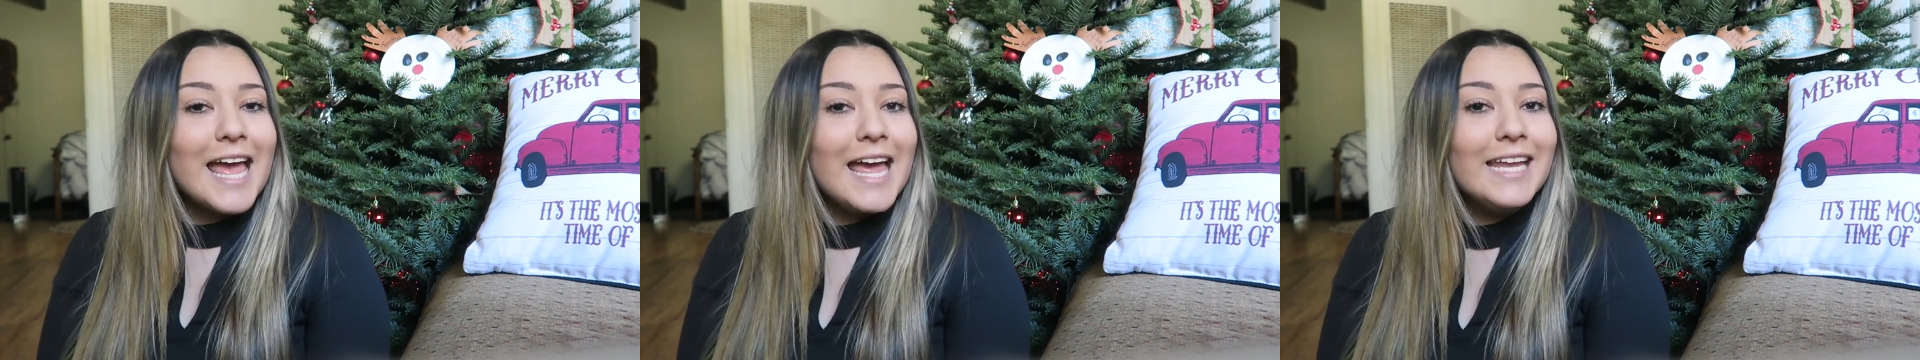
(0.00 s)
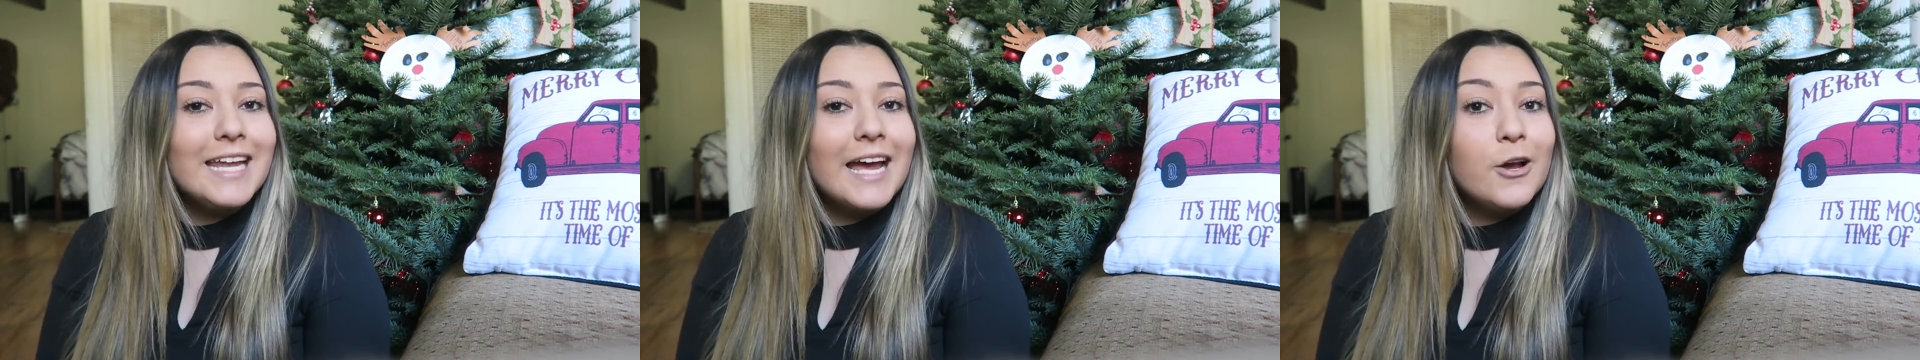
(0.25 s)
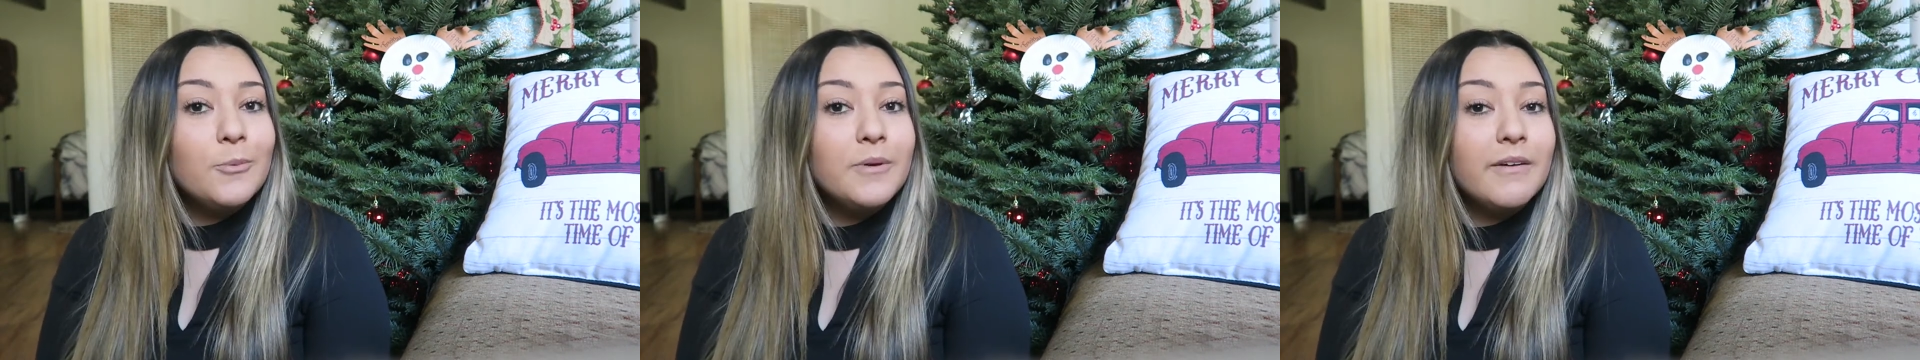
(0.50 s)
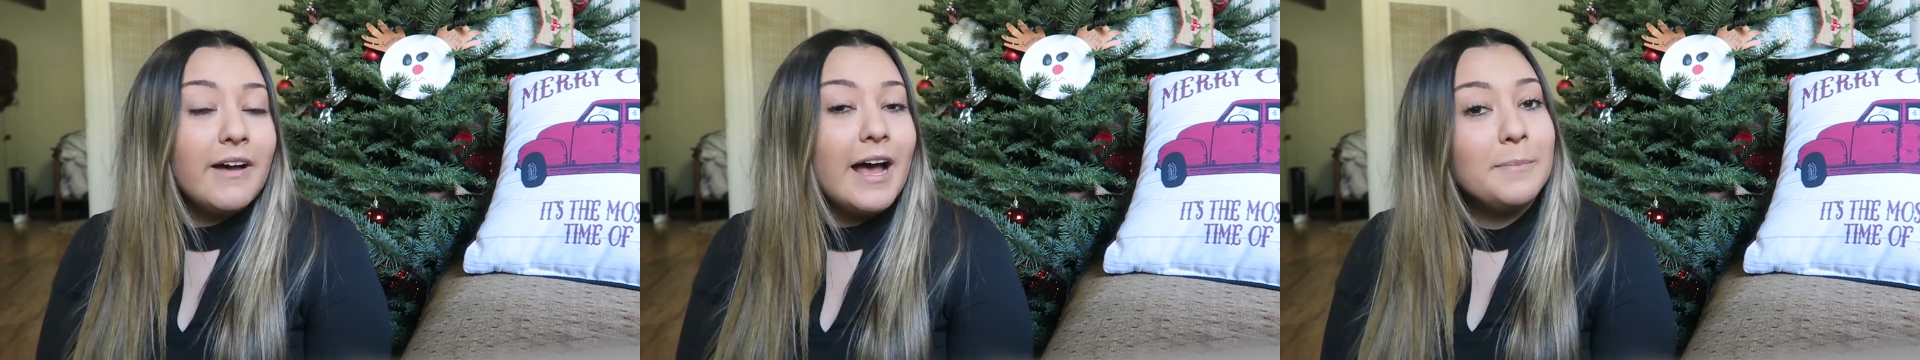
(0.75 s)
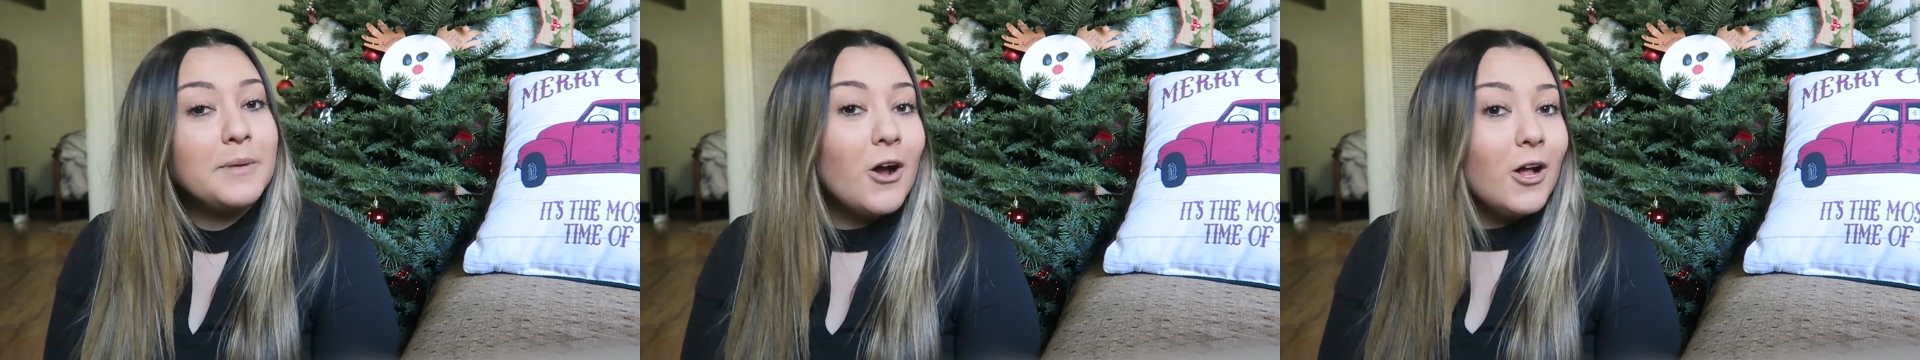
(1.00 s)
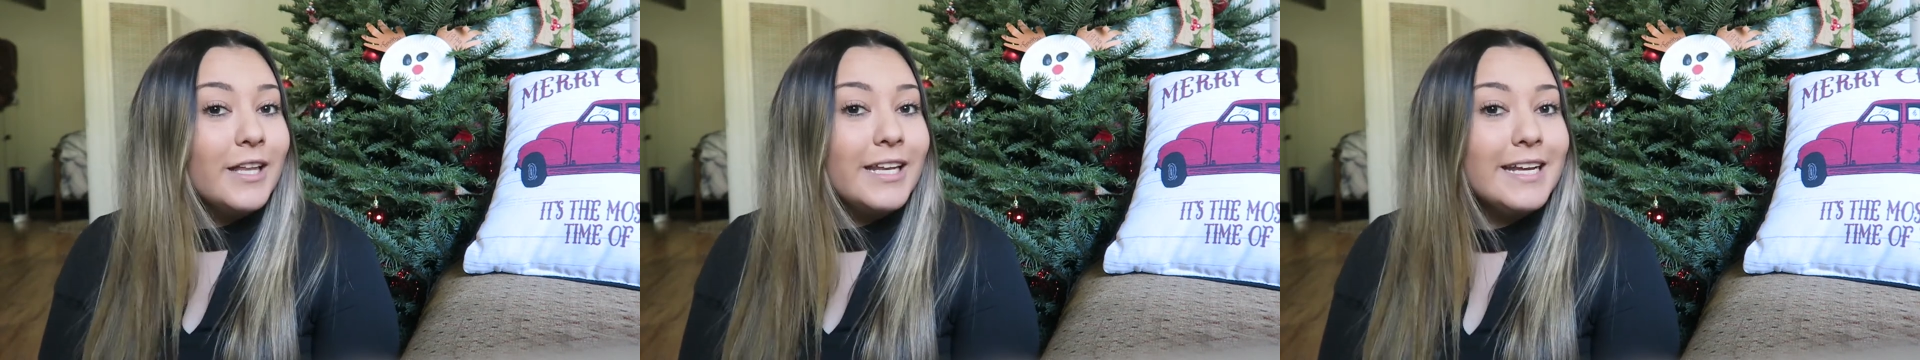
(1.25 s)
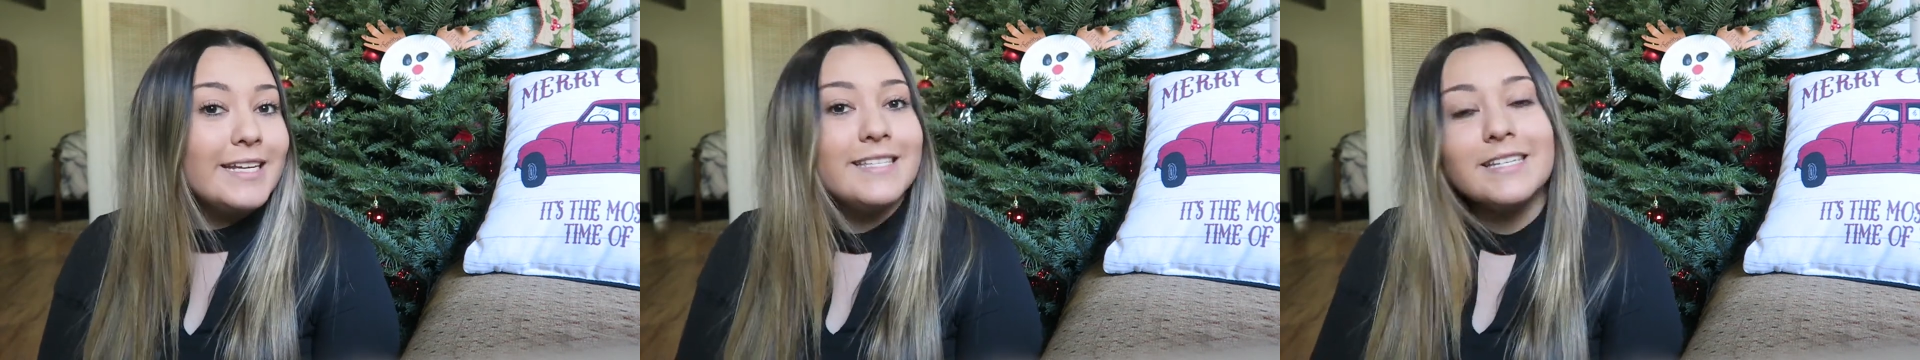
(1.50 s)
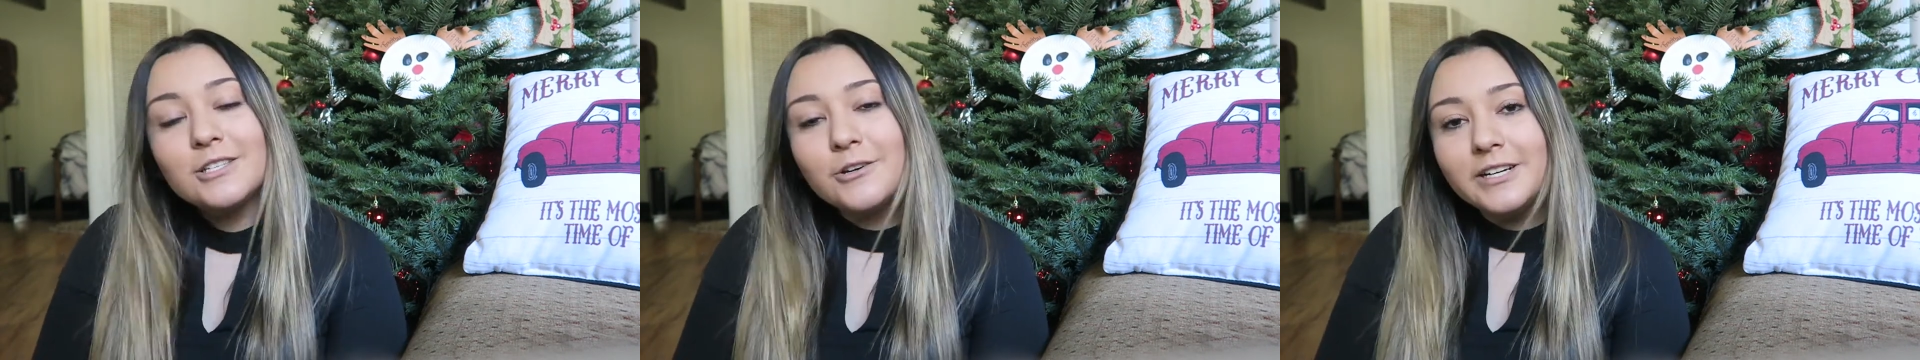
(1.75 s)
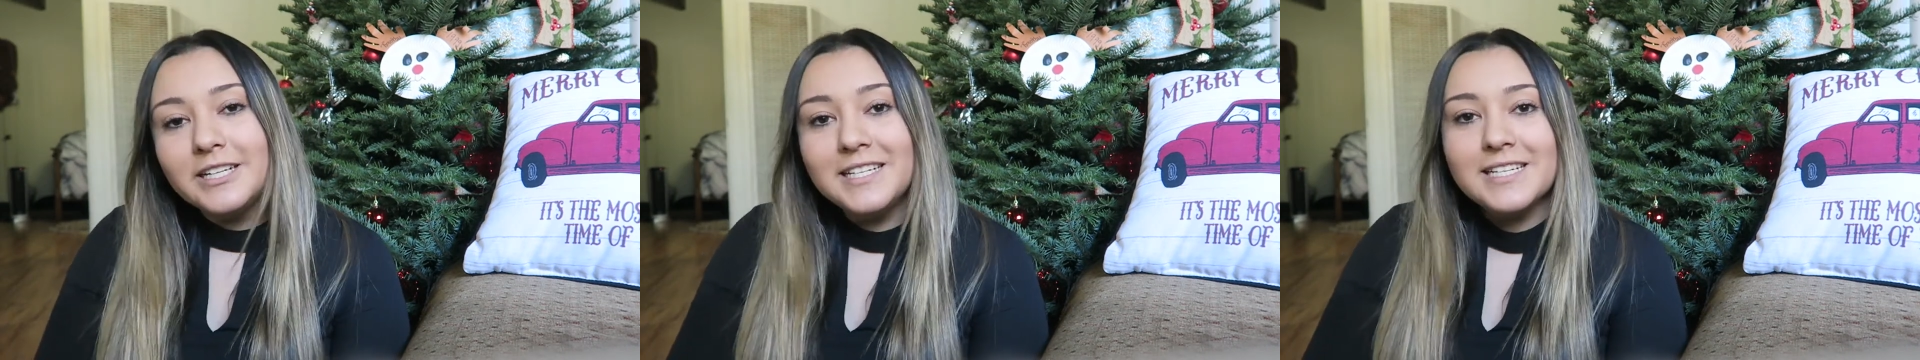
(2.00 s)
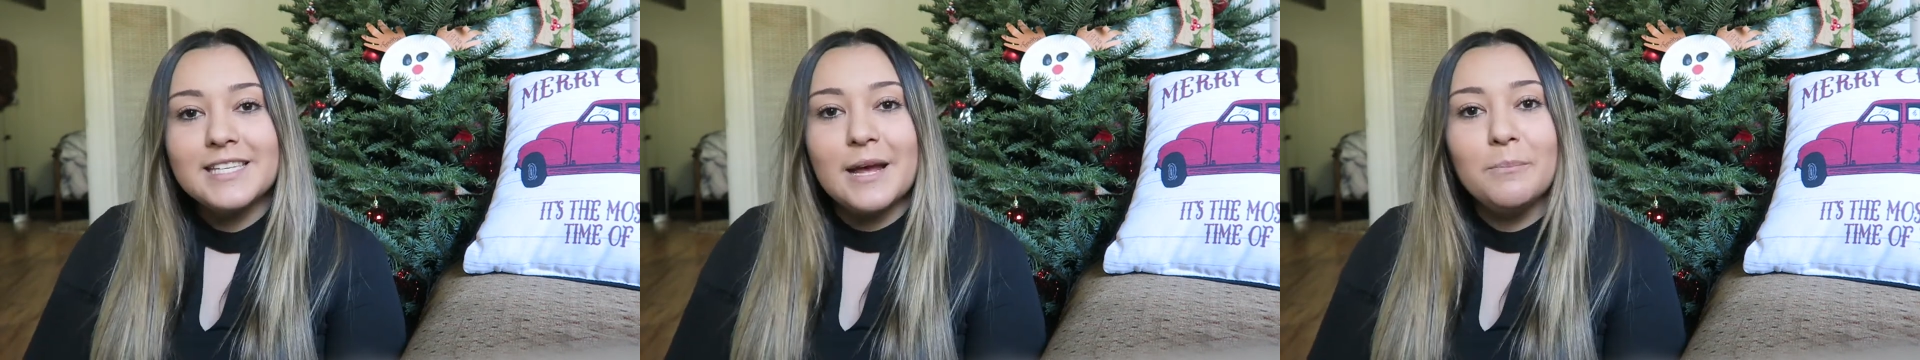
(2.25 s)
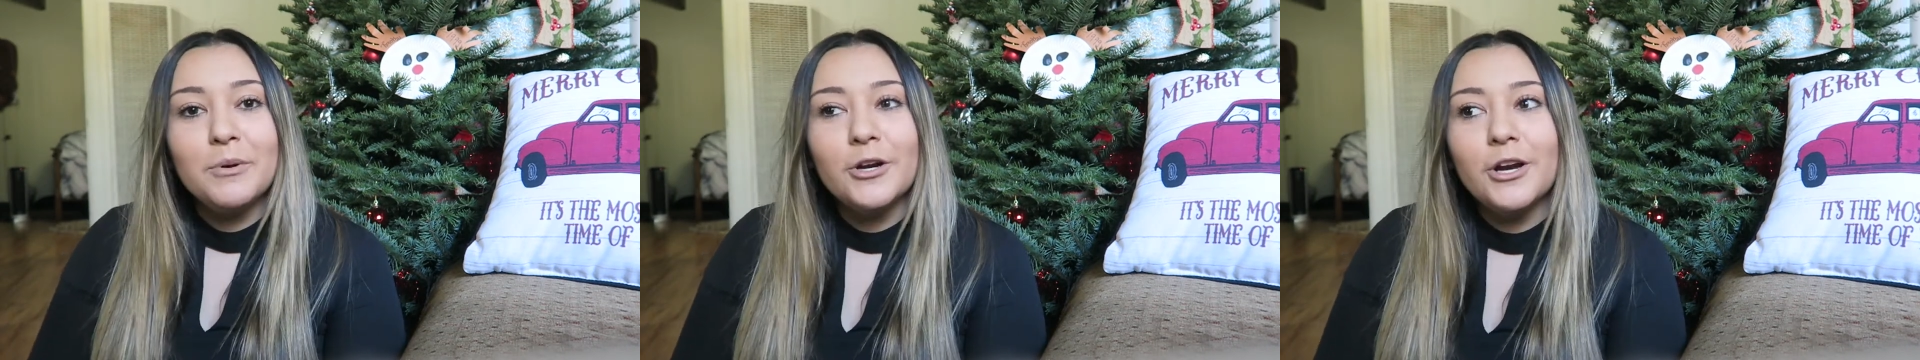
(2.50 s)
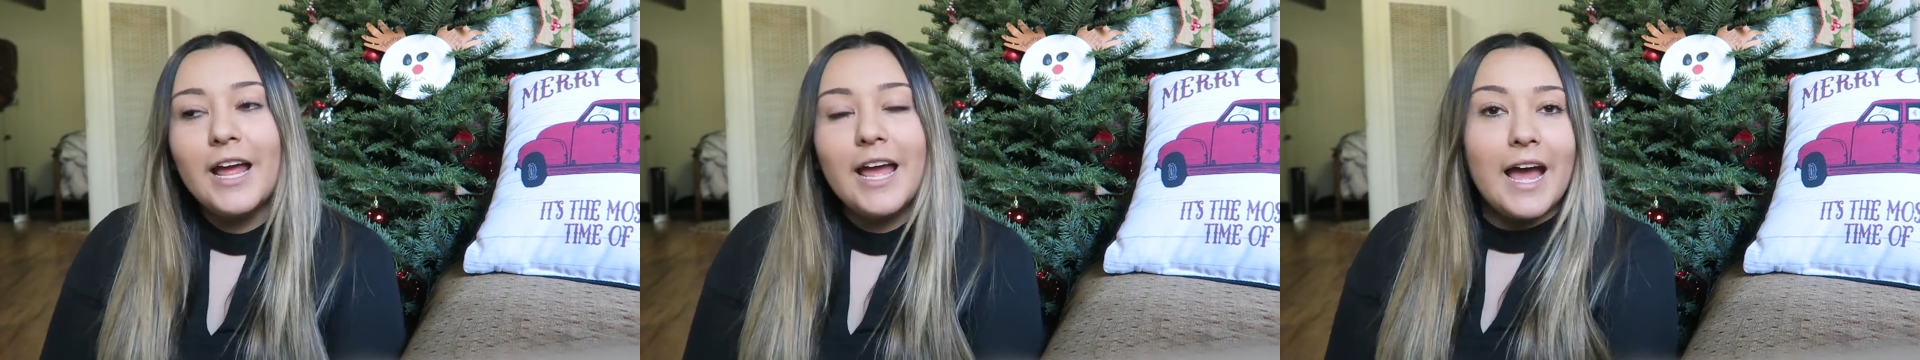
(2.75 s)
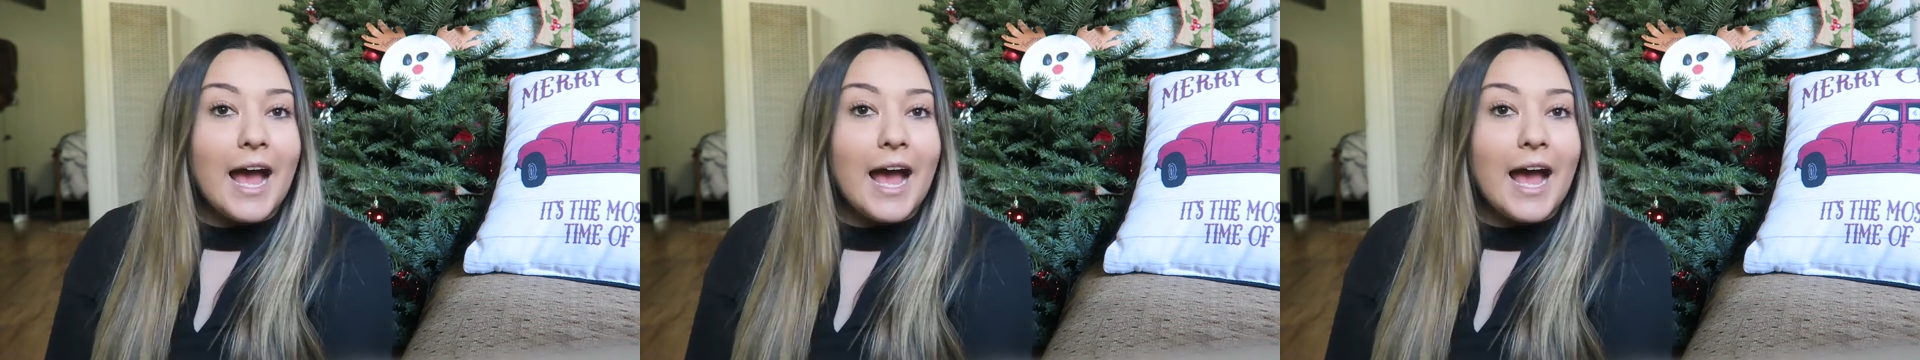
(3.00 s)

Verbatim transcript: and I hope you have a happy holidays. It's already December.